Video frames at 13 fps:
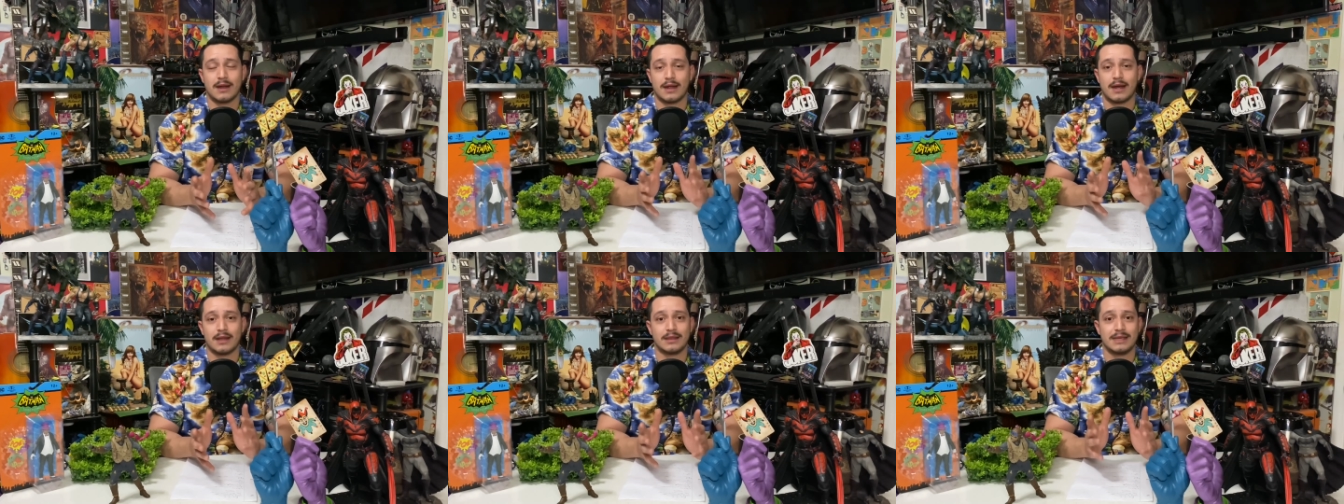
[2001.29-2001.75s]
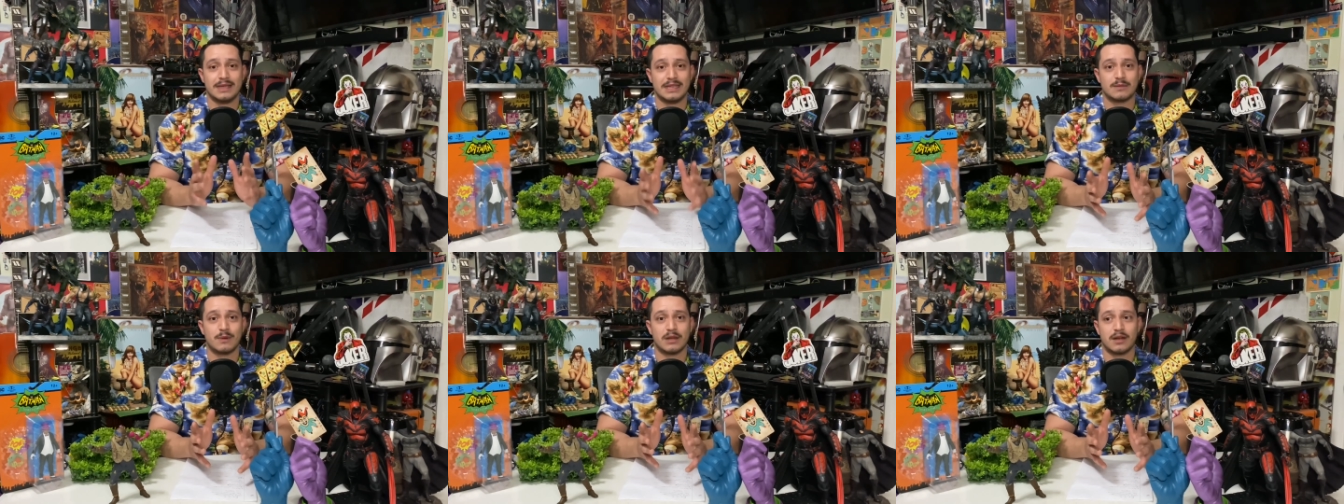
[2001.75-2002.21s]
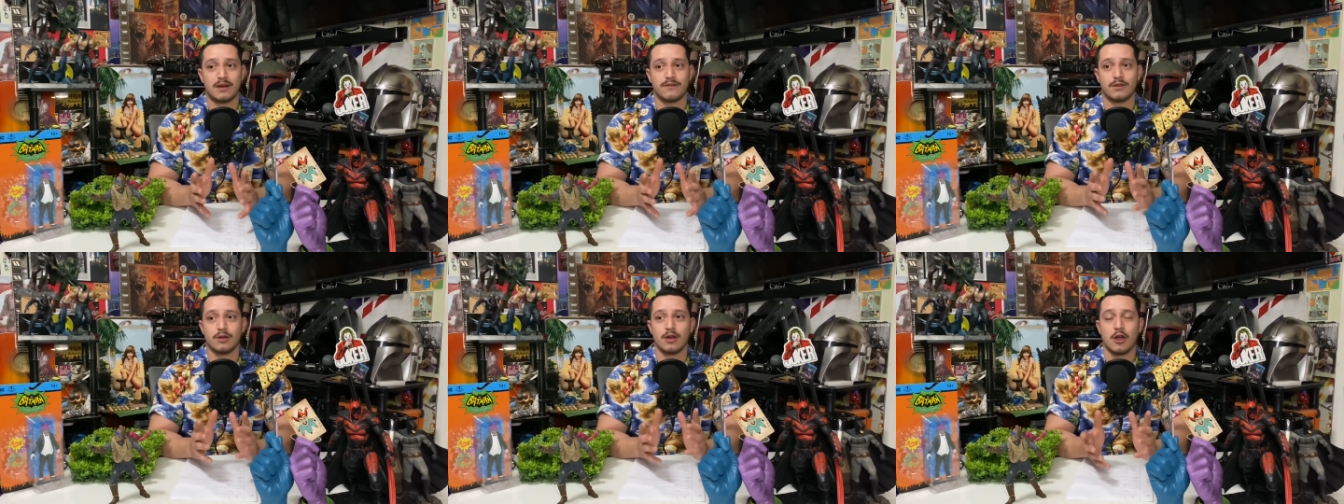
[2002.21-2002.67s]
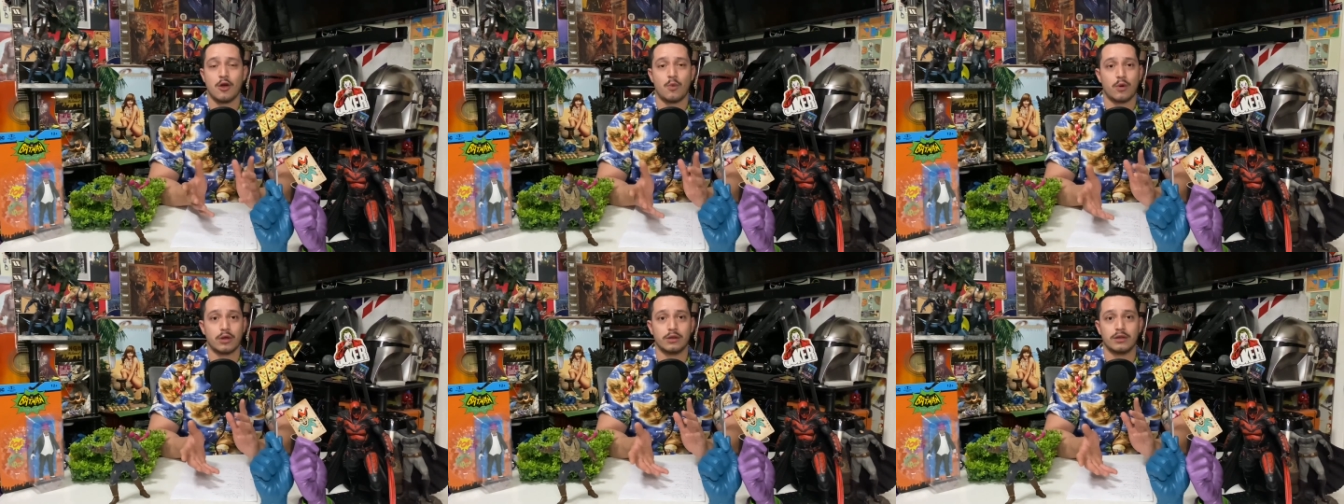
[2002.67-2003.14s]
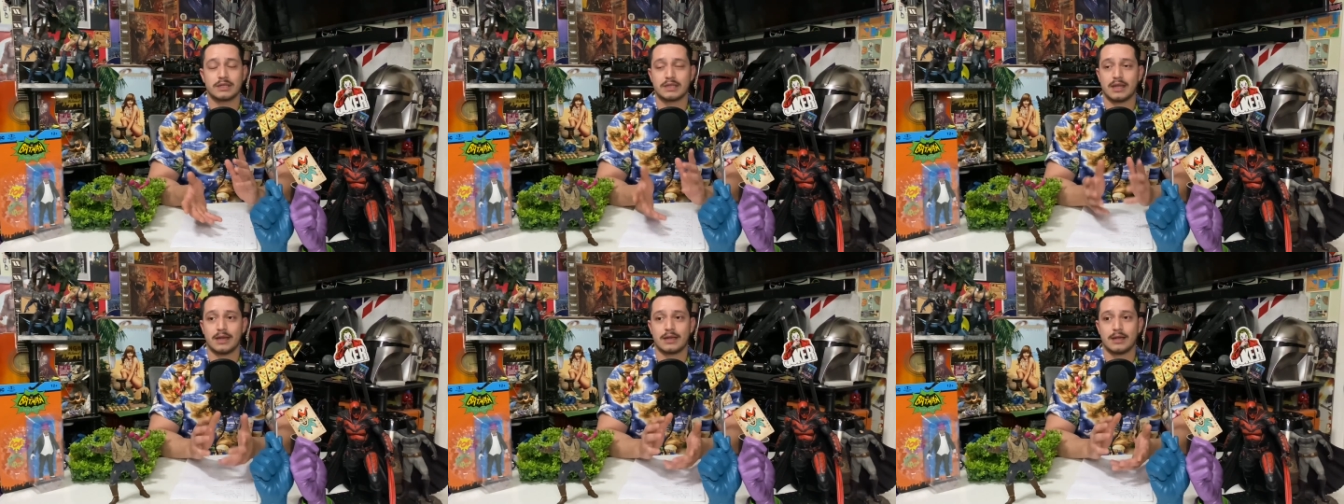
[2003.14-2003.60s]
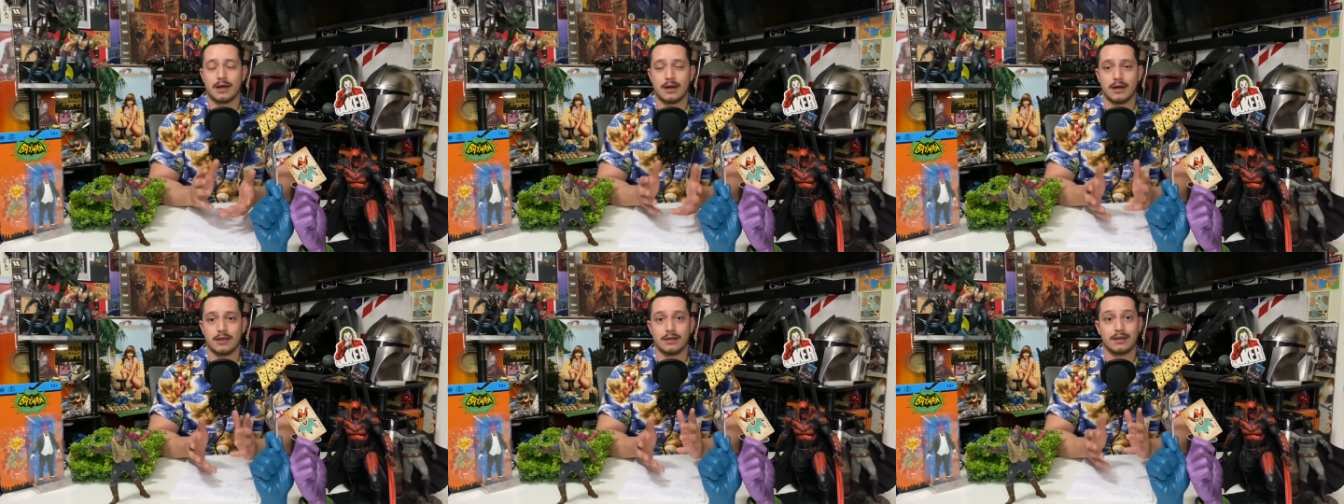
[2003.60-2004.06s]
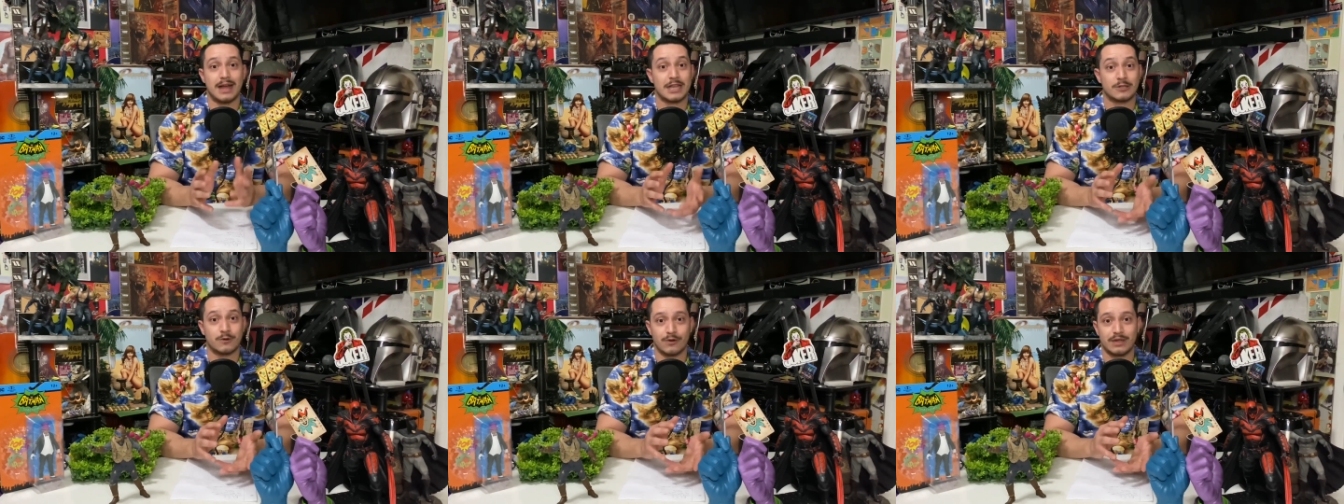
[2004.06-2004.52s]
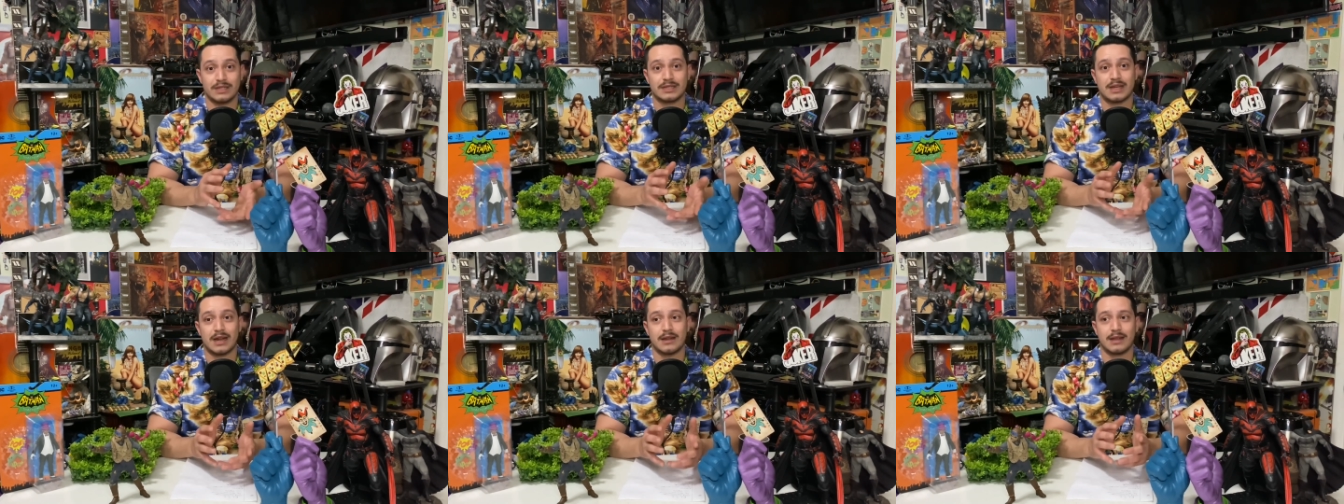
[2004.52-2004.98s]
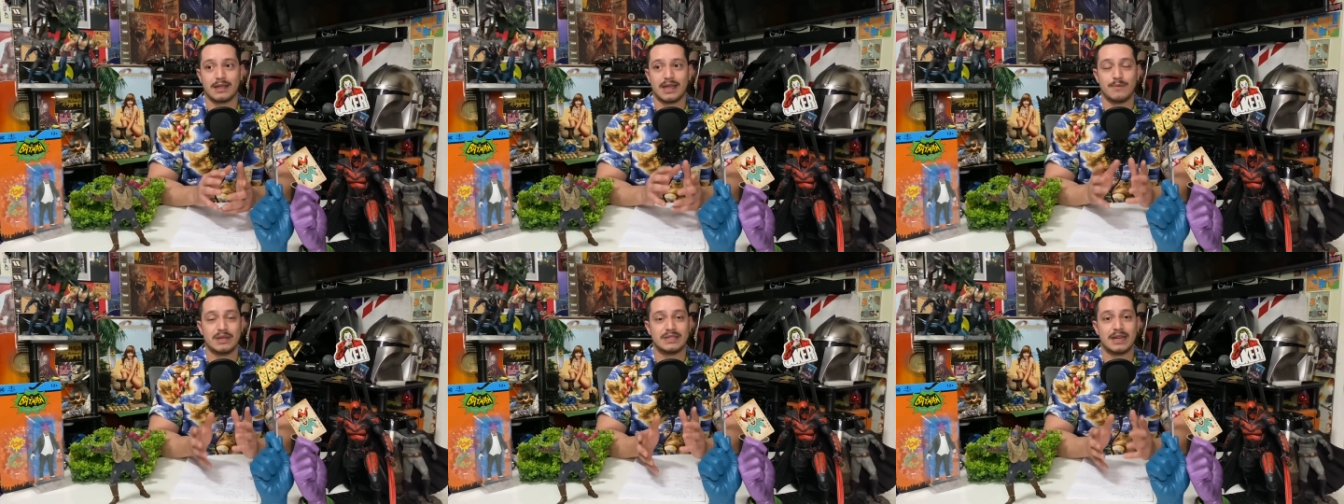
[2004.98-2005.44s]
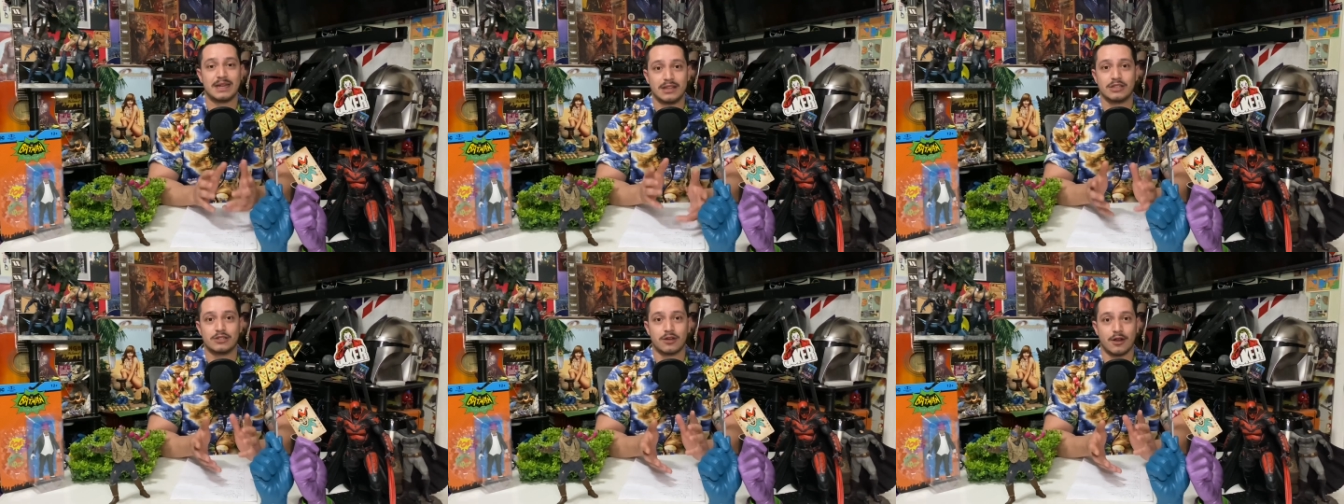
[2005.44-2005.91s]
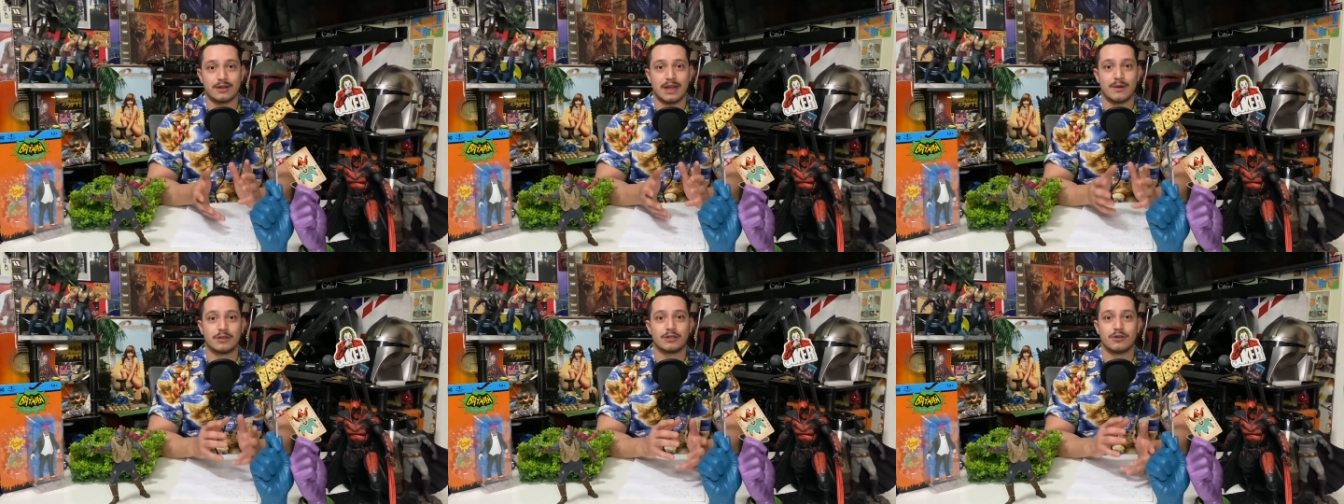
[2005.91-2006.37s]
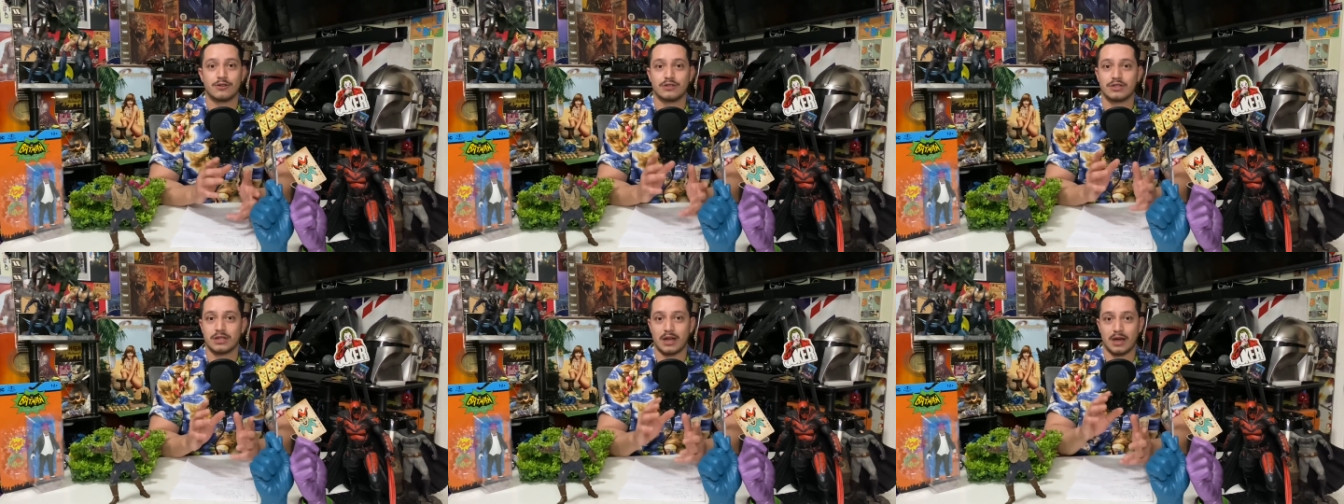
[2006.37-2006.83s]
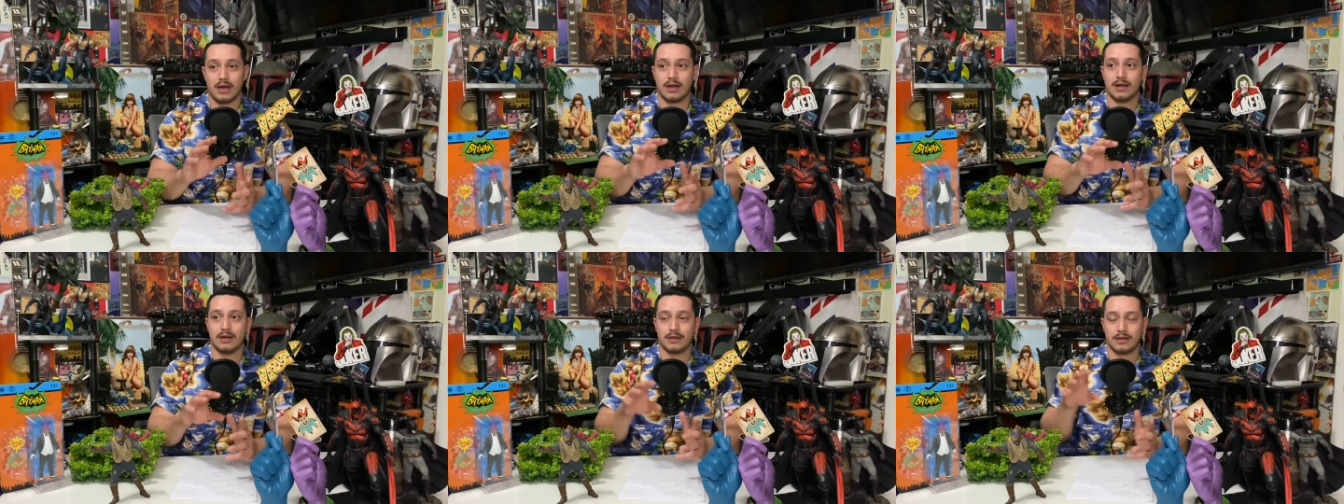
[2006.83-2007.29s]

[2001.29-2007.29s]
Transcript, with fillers: I got the Eastman cover where it looks like uh, the Last Ronin is kind of like imitating the Dark Knight Returns uh,